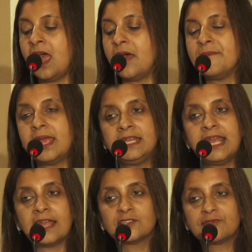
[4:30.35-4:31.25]
and many
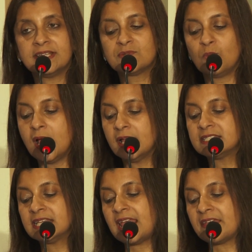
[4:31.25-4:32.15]
actuaries work
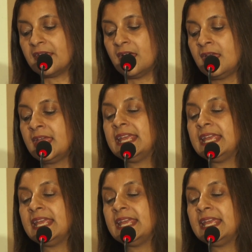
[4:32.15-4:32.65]
together